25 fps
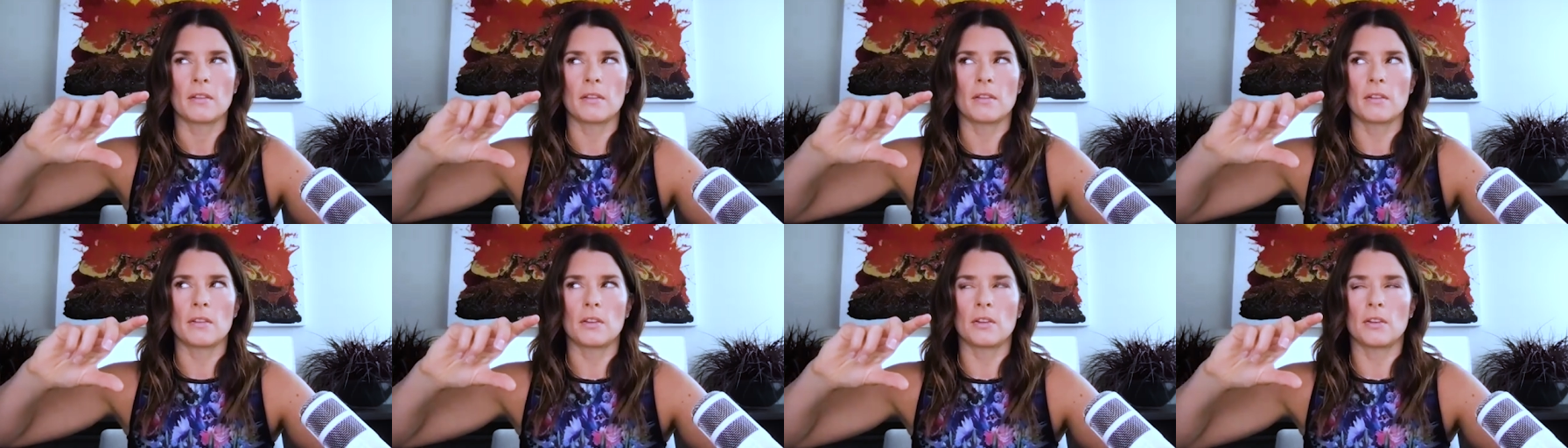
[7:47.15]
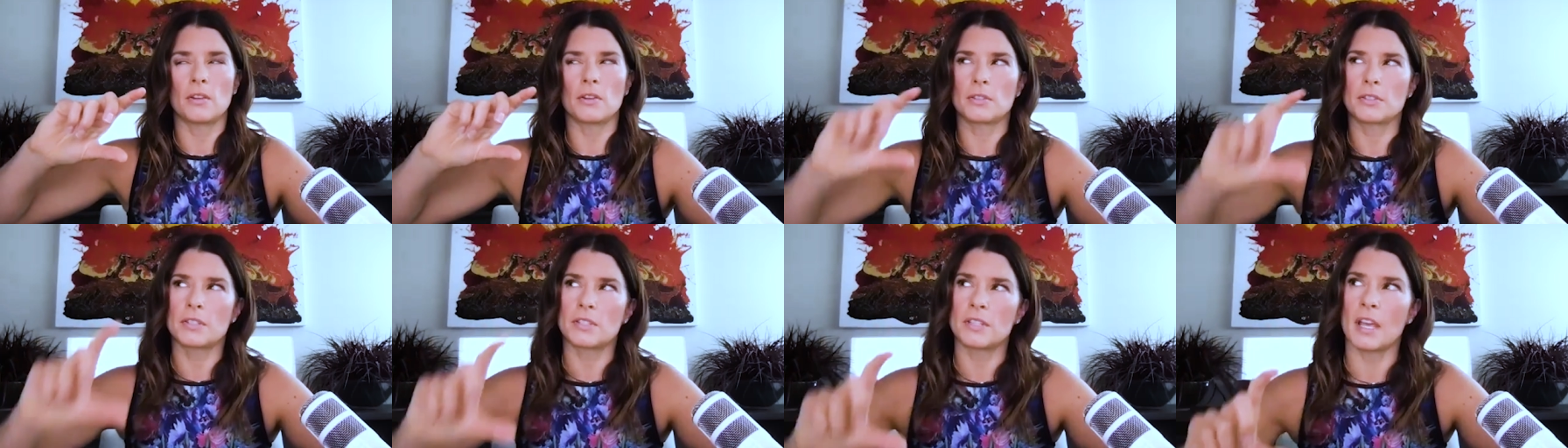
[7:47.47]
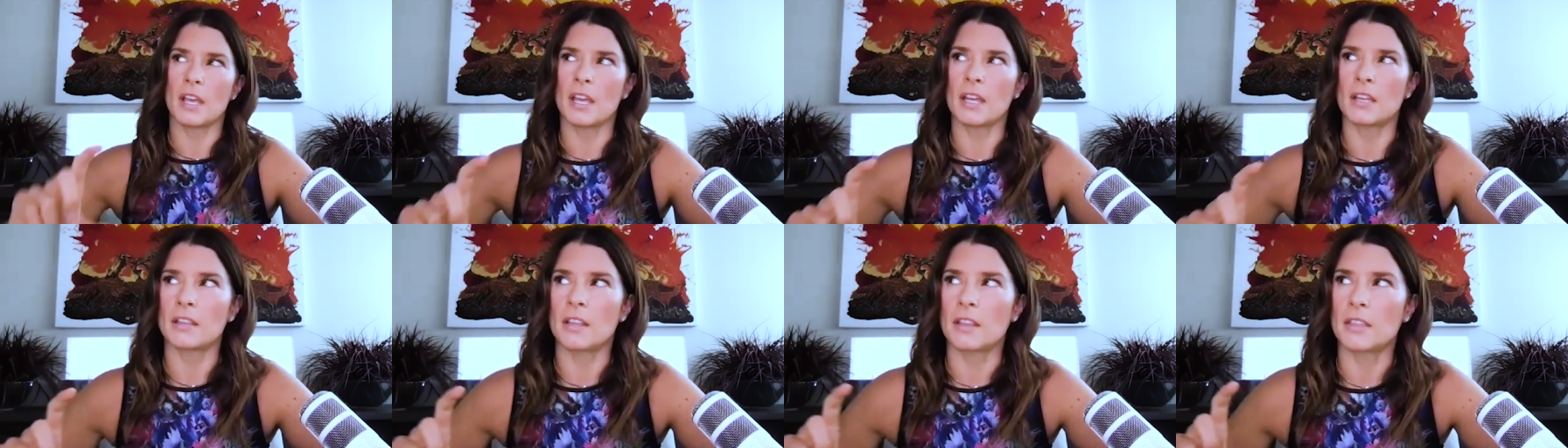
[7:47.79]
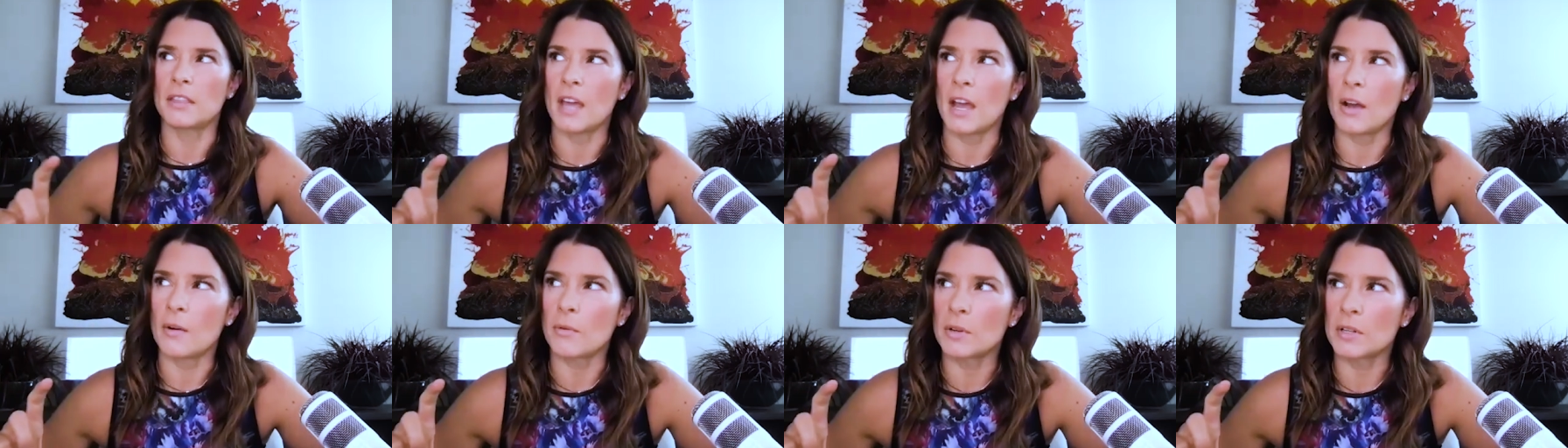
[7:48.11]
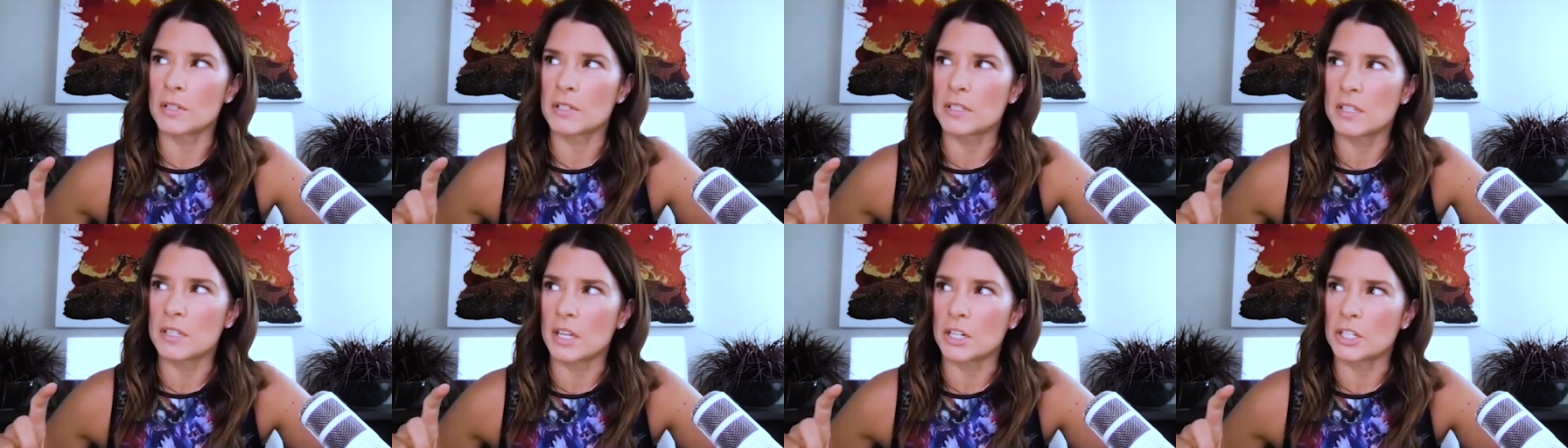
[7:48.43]
you're saying that that
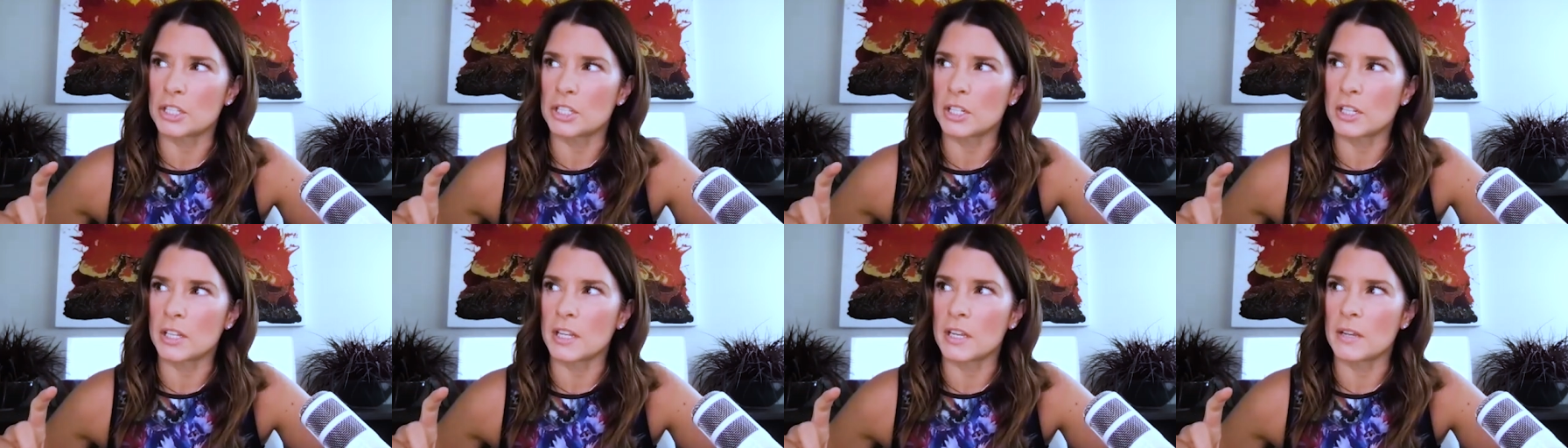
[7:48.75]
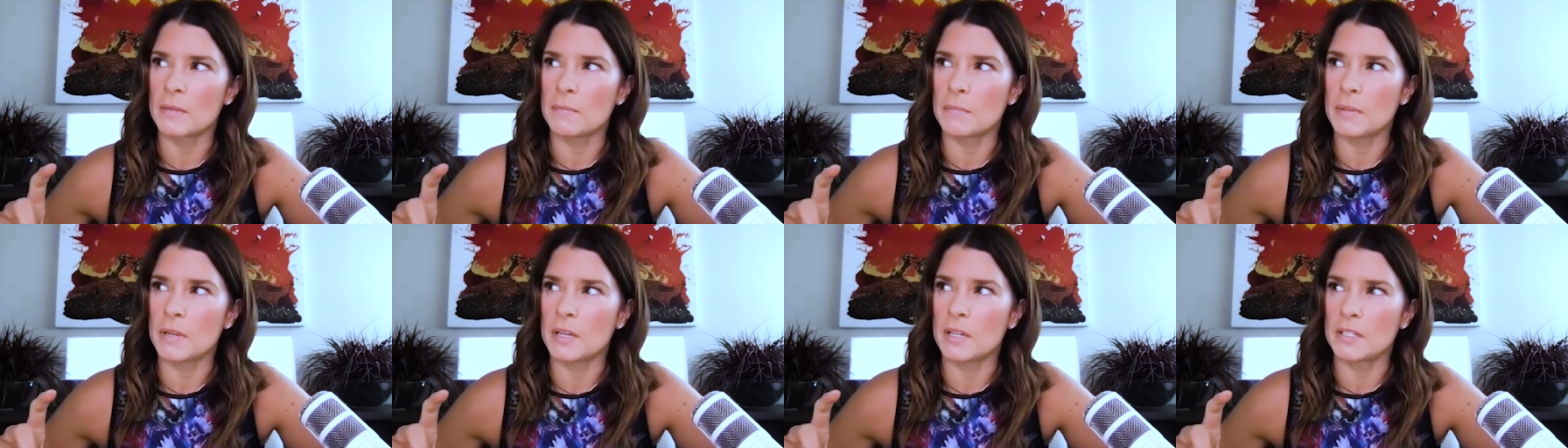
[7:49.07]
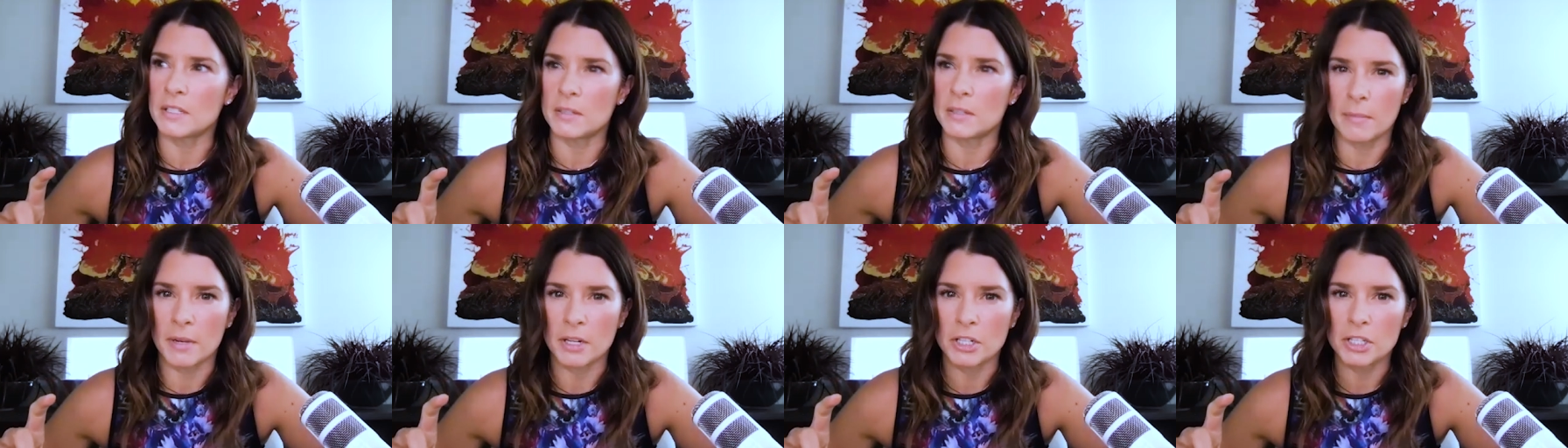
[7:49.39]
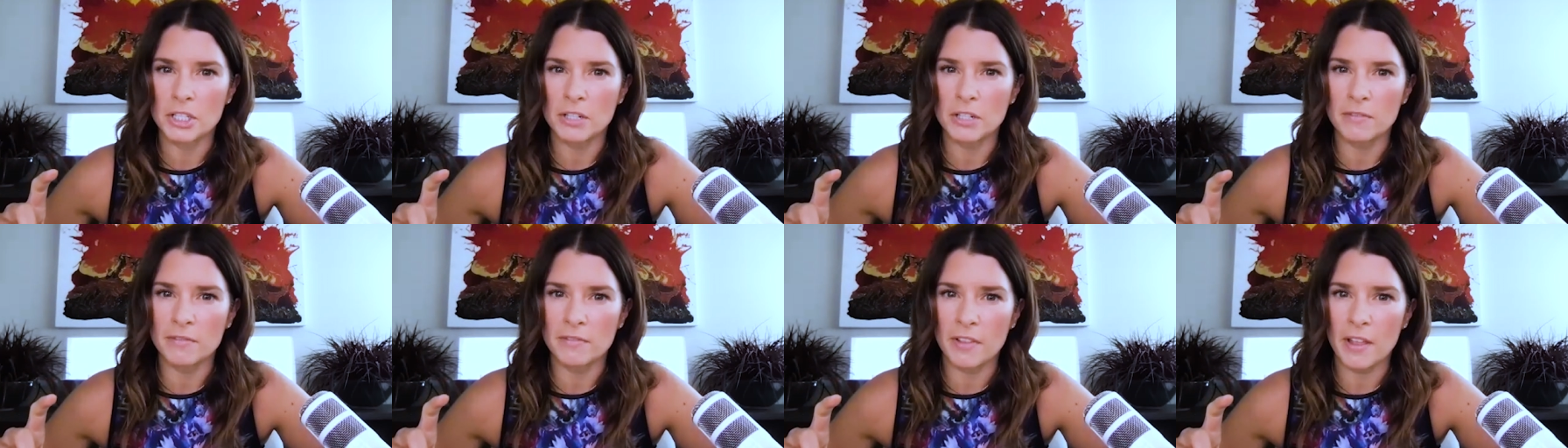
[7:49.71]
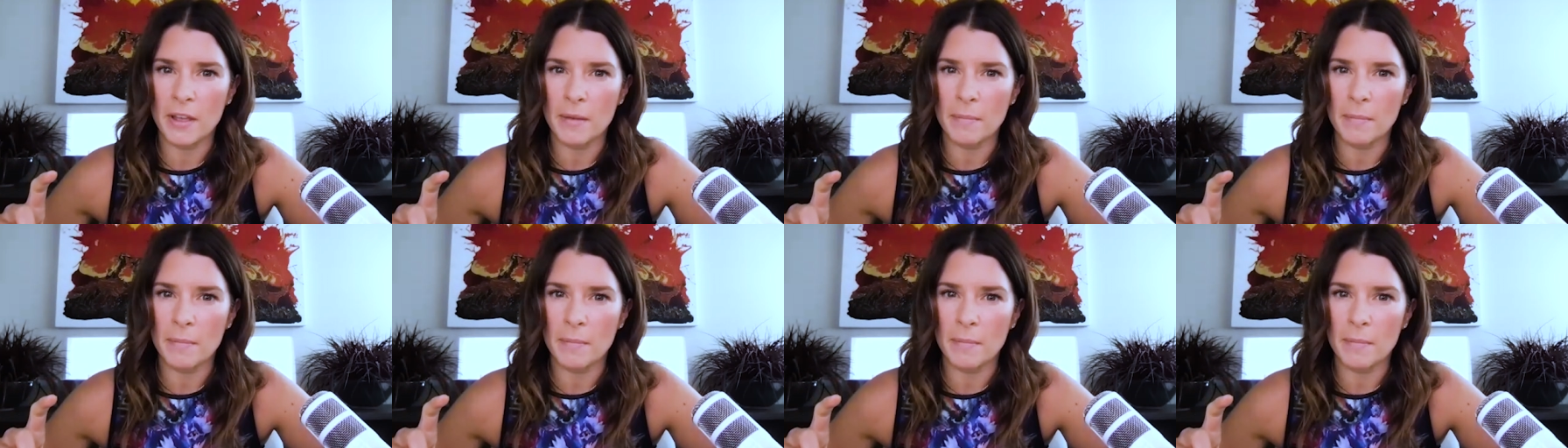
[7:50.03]
would essentially be a dimension